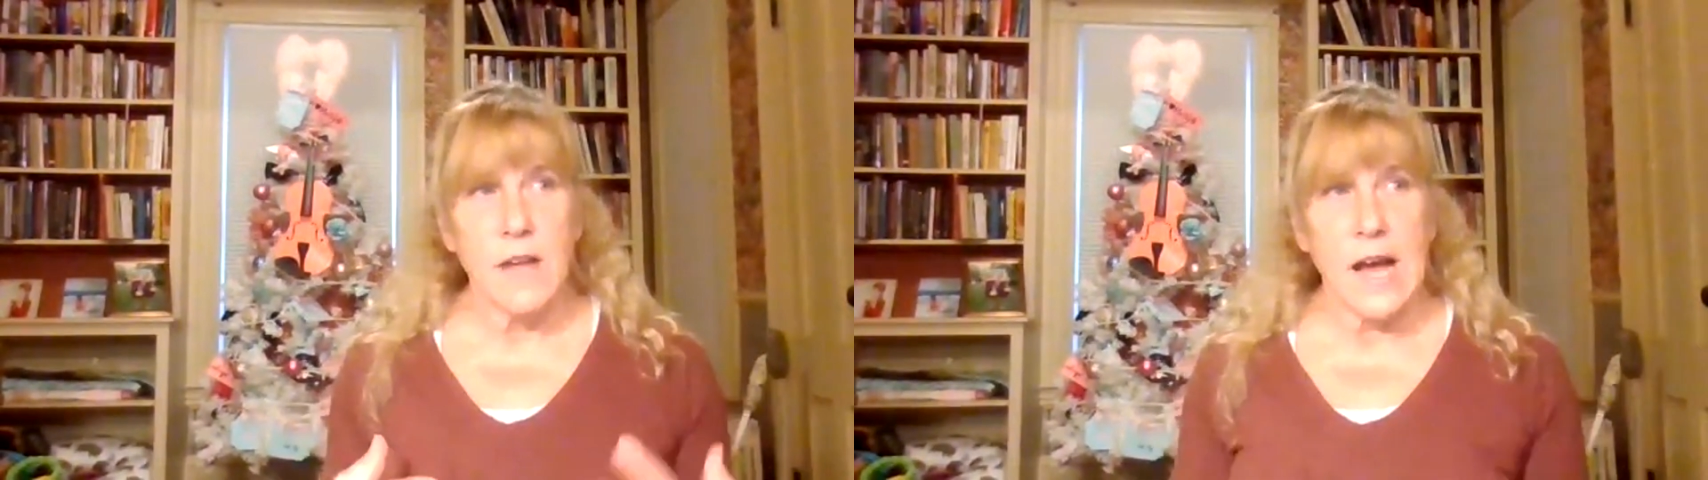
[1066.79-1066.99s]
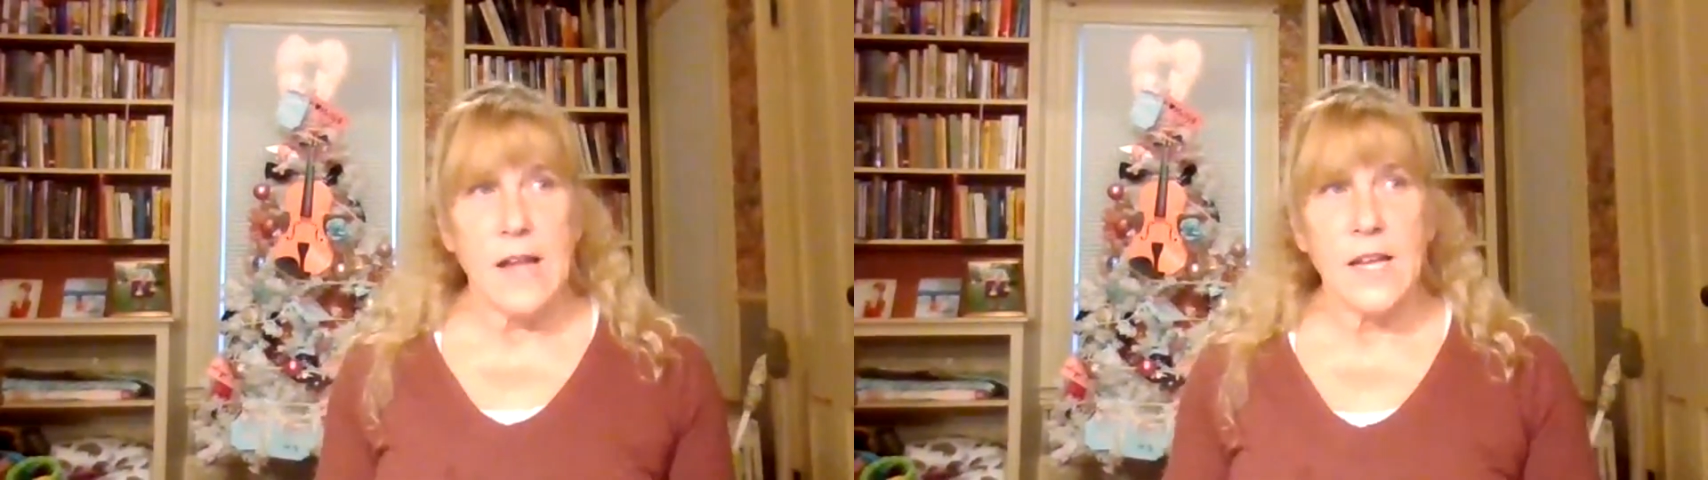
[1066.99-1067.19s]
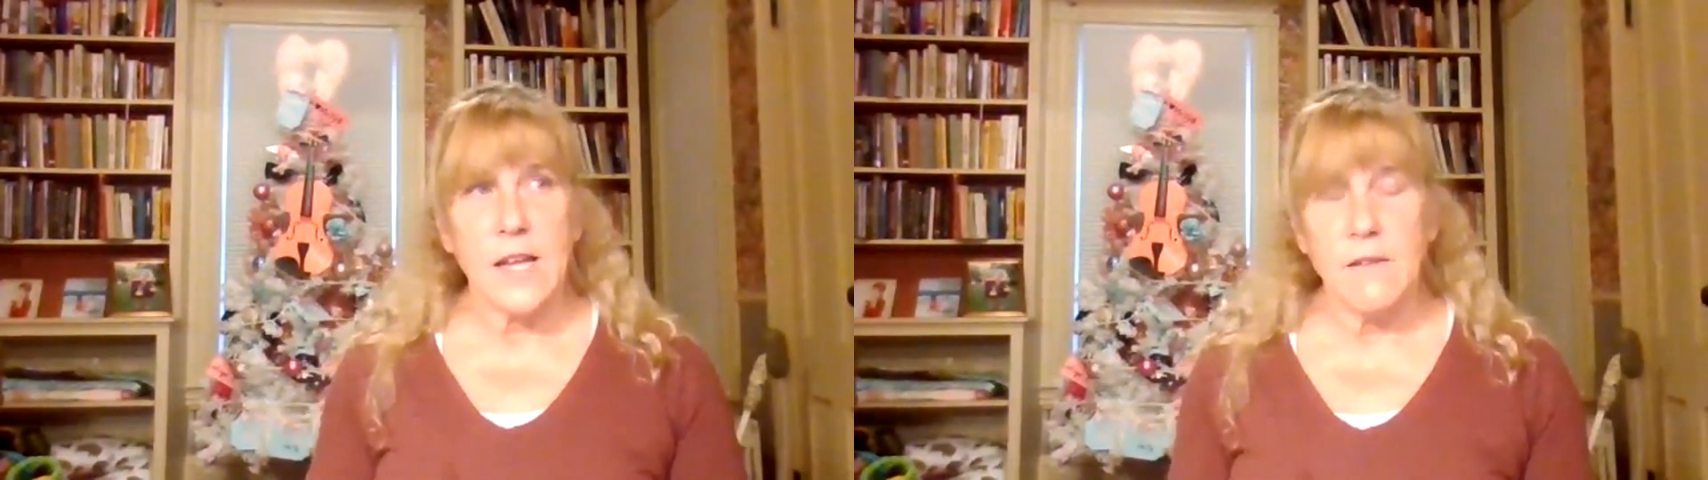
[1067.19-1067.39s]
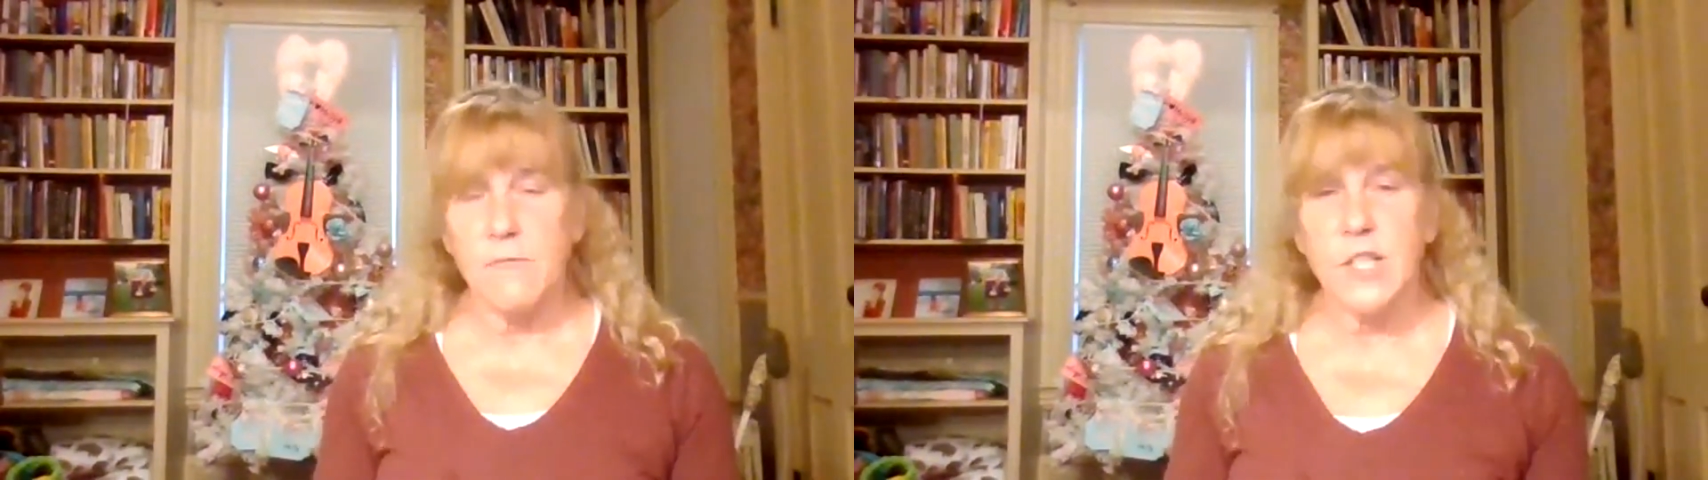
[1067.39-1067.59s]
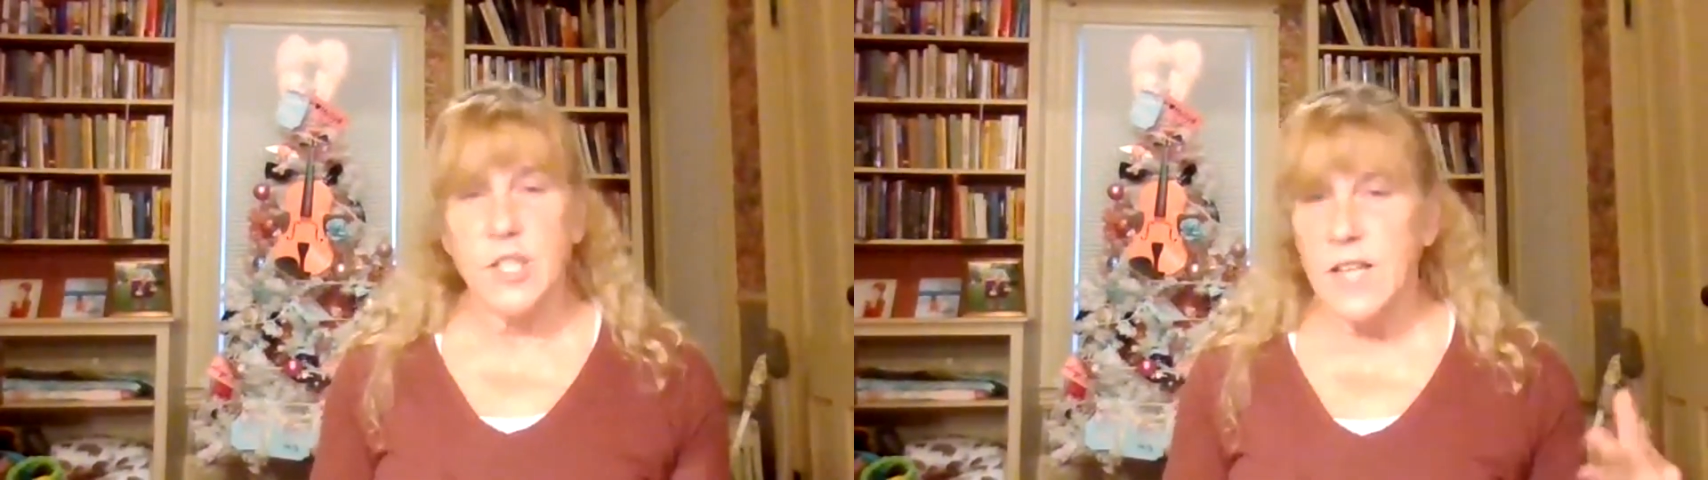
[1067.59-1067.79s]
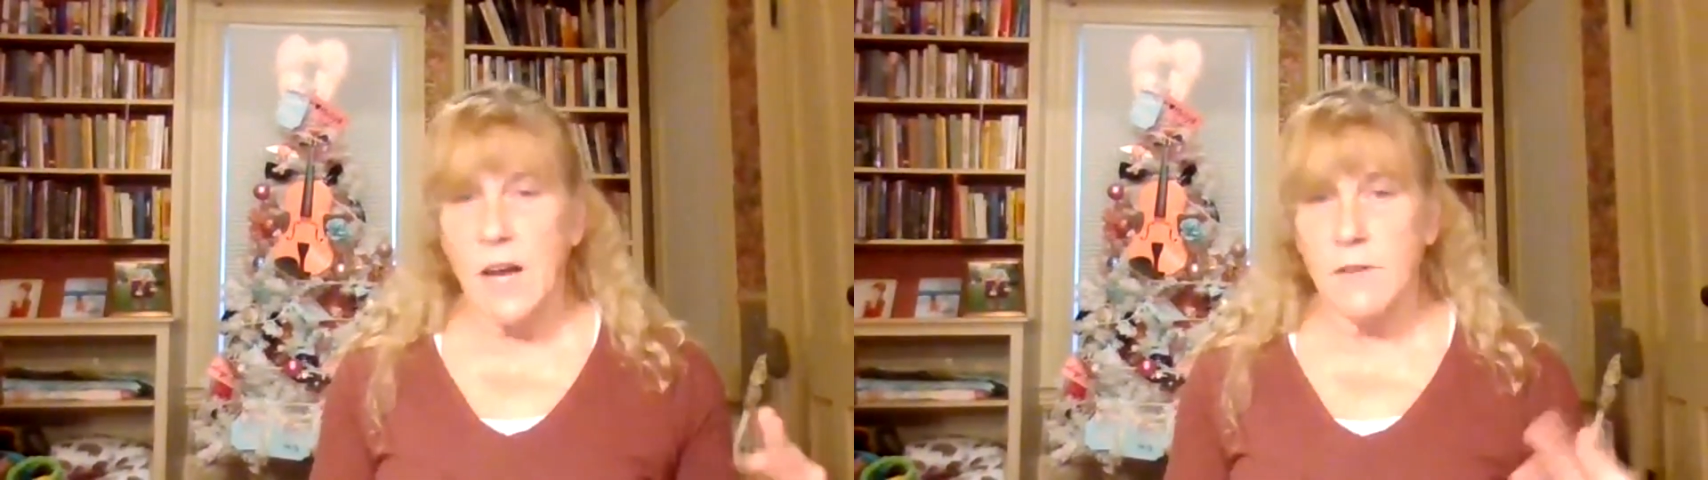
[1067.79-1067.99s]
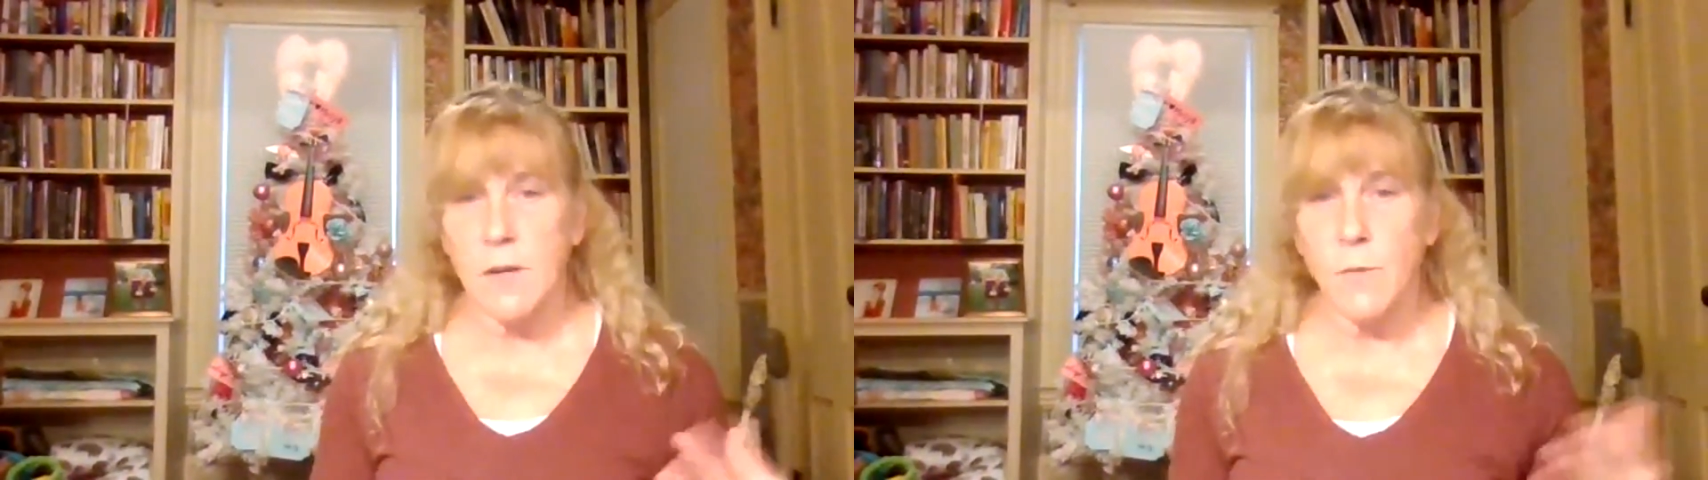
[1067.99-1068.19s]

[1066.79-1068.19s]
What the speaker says: Allie reaches out